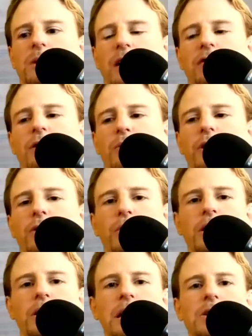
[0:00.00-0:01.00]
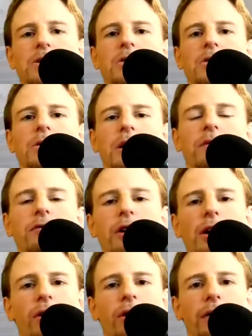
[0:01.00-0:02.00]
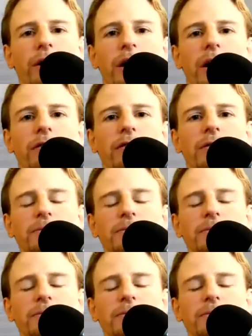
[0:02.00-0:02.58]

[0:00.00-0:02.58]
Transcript: give your body what it needs to live a very long, healthy life.